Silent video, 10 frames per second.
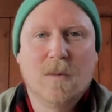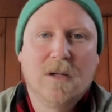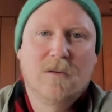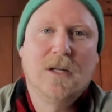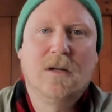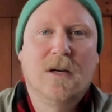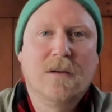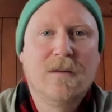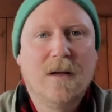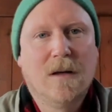Week twenty
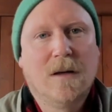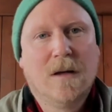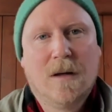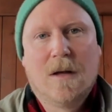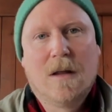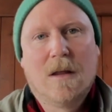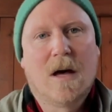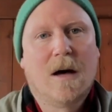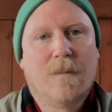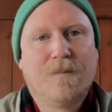nineteen
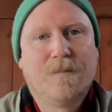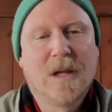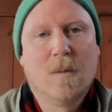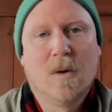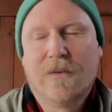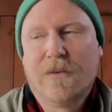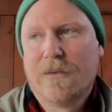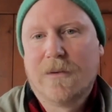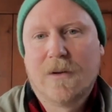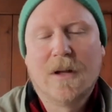that
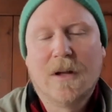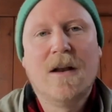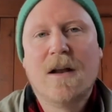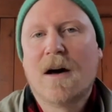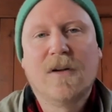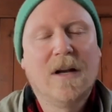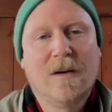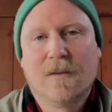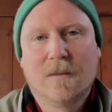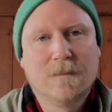was another
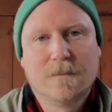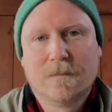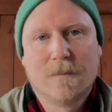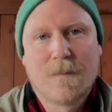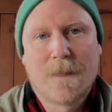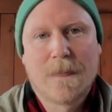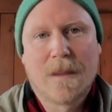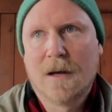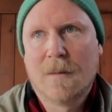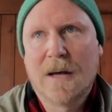level,
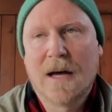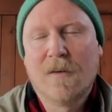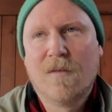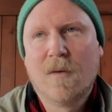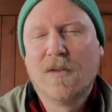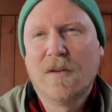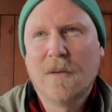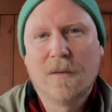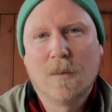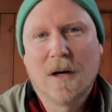about a forty
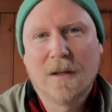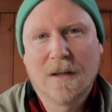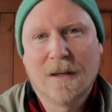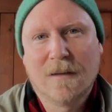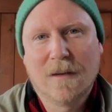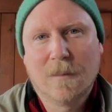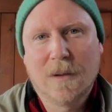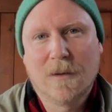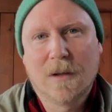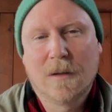meter wide kinetic
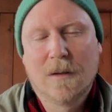building